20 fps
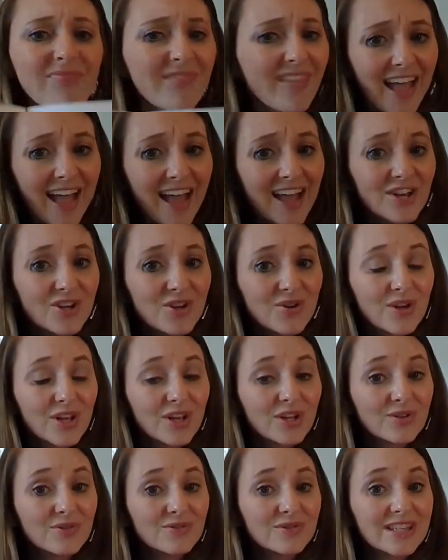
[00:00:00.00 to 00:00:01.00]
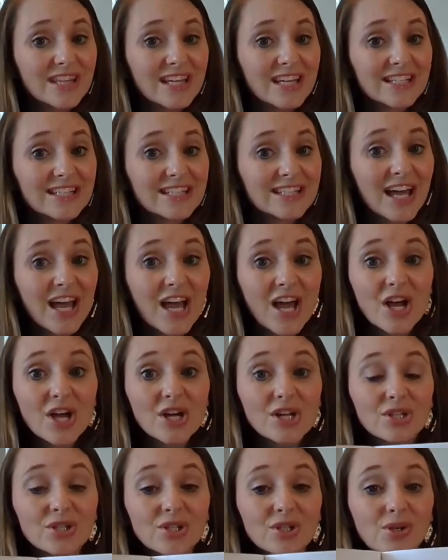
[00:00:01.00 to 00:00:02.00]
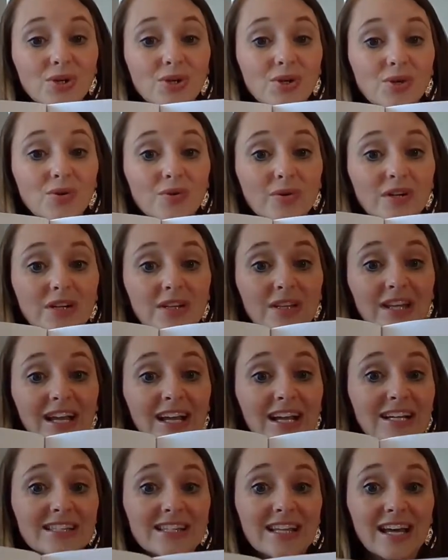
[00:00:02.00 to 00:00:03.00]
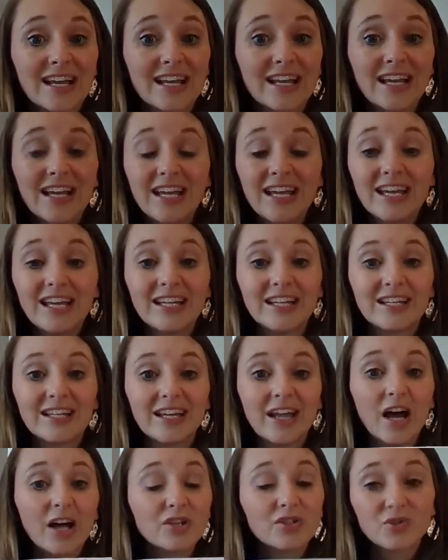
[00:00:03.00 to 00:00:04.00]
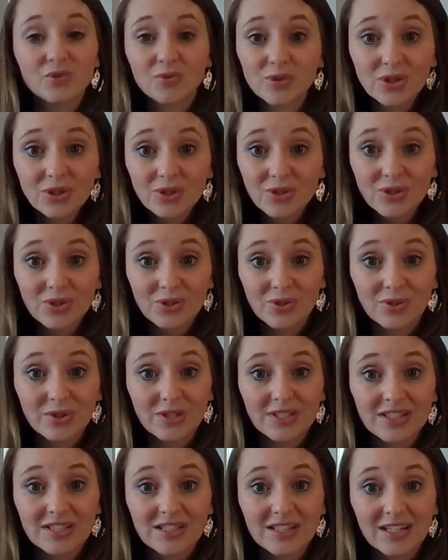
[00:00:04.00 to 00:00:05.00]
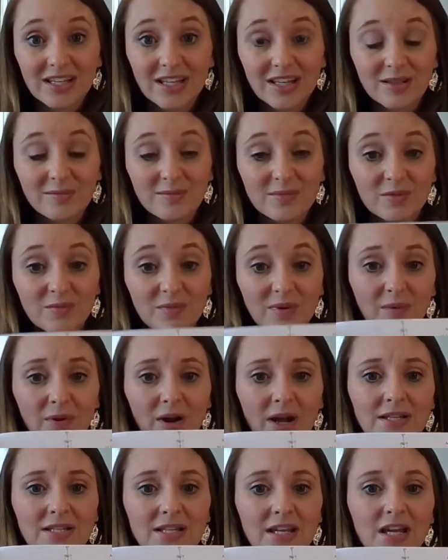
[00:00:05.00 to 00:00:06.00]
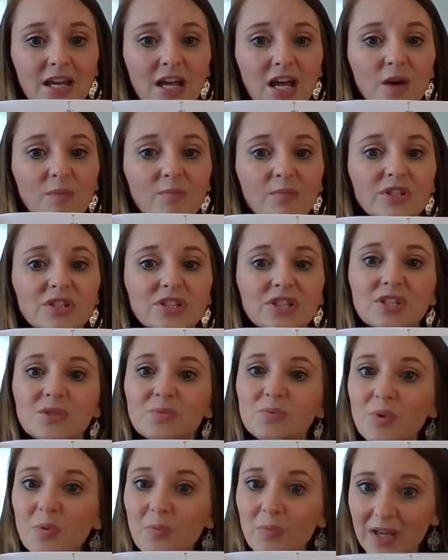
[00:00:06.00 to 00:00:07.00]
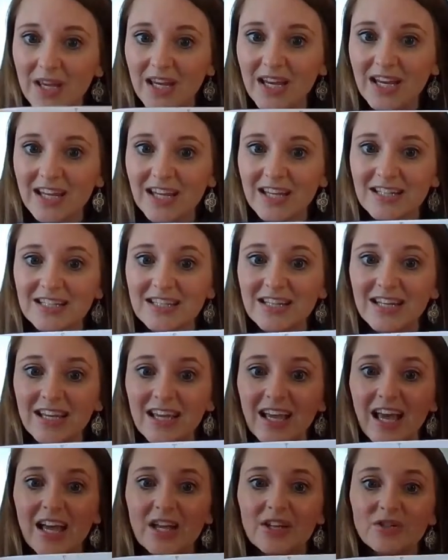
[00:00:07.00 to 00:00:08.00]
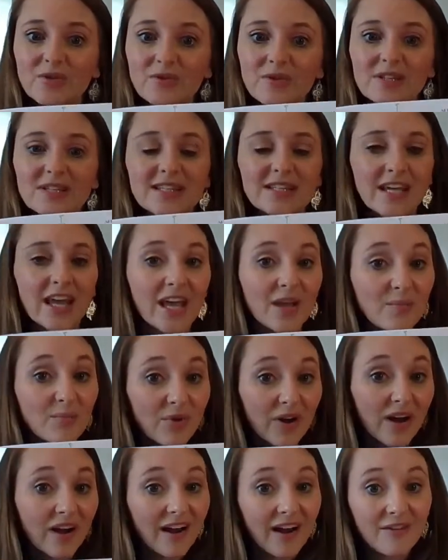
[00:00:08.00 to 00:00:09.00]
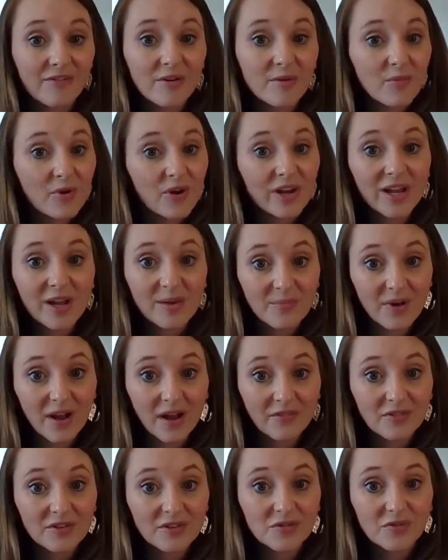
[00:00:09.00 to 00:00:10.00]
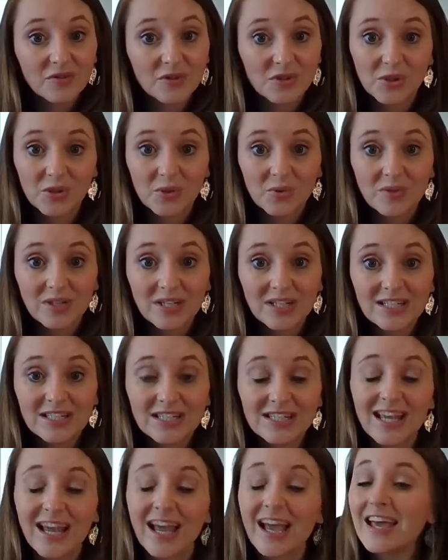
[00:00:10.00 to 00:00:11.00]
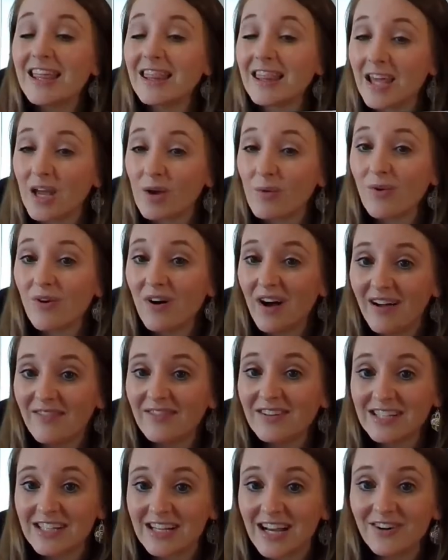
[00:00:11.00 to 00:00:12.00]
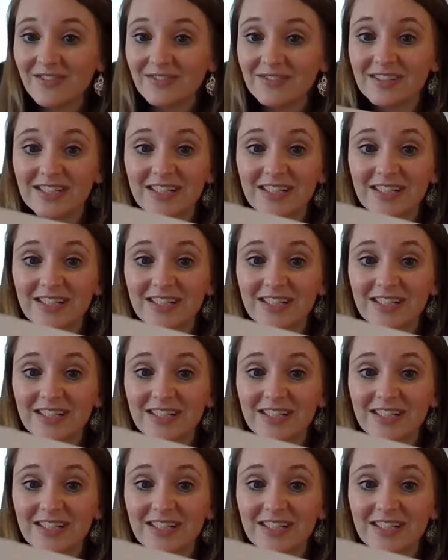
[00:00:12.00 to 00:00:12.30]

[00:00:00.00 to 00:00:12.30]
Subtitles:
And you can use this to, like I said, not drill your students to get them to memorize it, but just repeat it and do the same prayer every morning at breakfast for 2 weeks, and they will have it down.